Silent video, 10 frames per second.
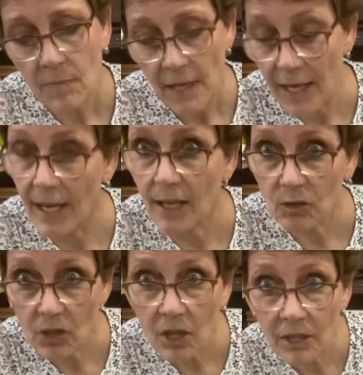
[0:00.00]
And
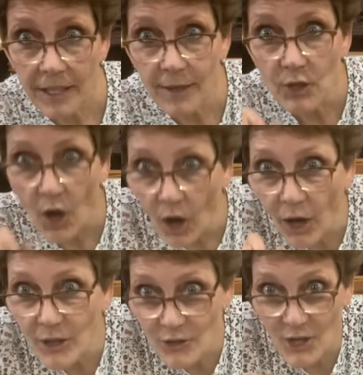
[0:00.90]
alcohol inks
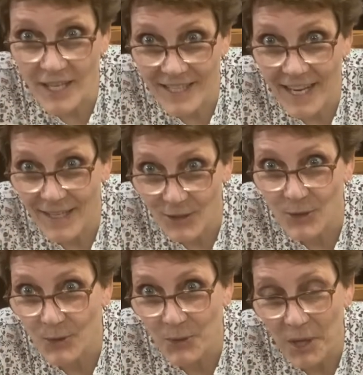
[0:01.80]
are just as
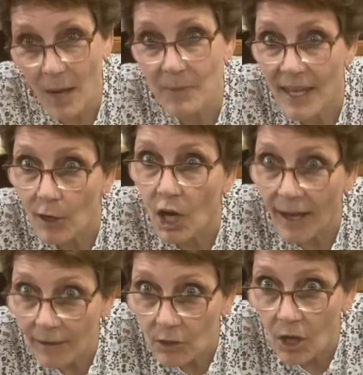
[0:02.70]
described. They are
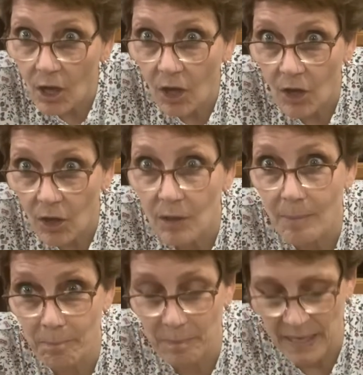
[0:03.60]

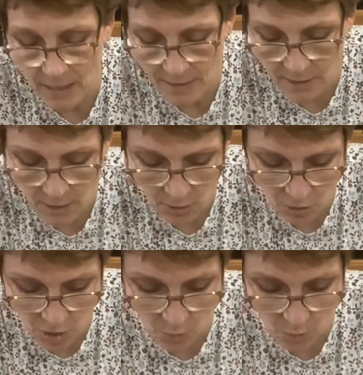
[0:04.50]
alcohol-based, not